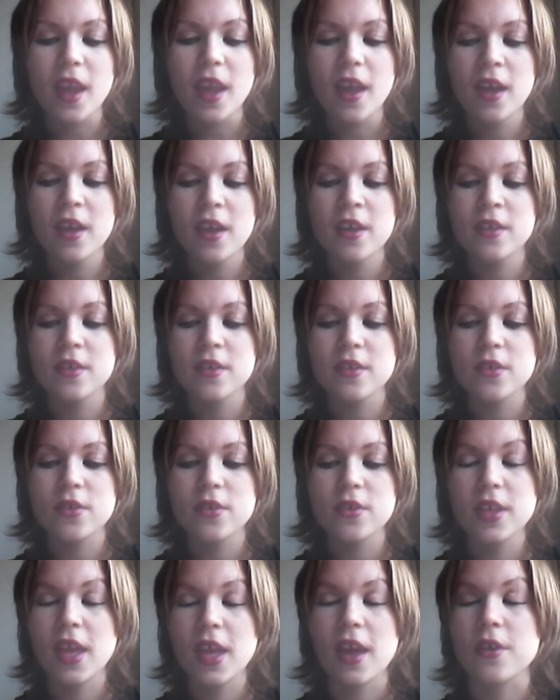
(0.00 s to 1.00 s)
And
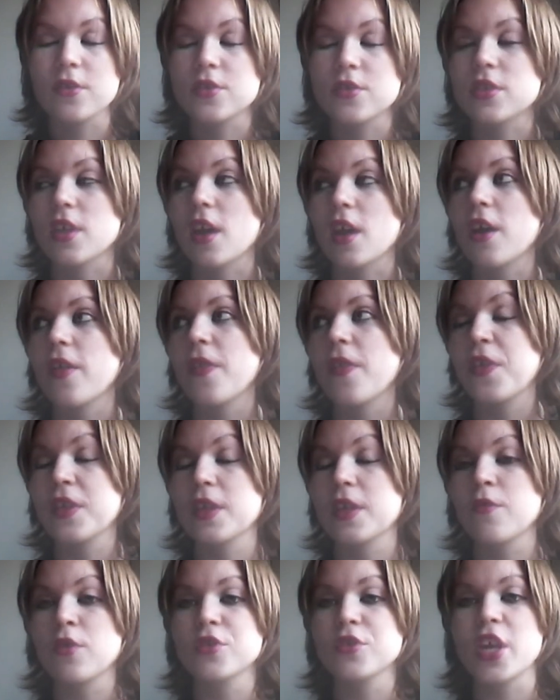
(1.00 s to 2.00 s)
yeah, I was just like, I think
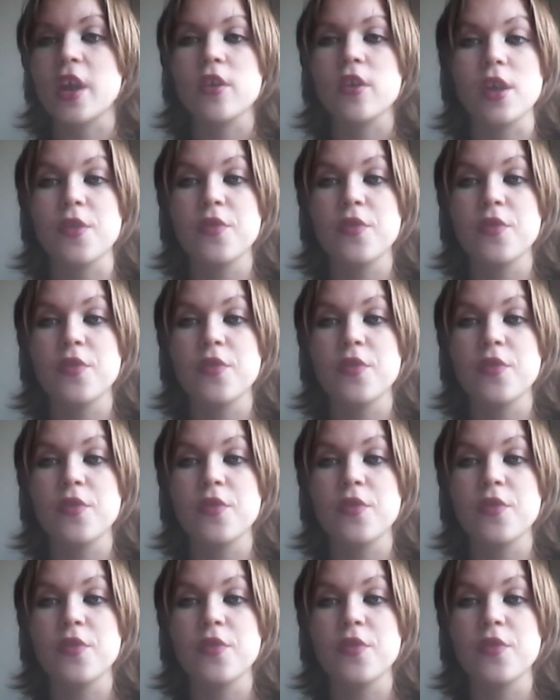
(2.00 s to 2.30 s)
I got Jared.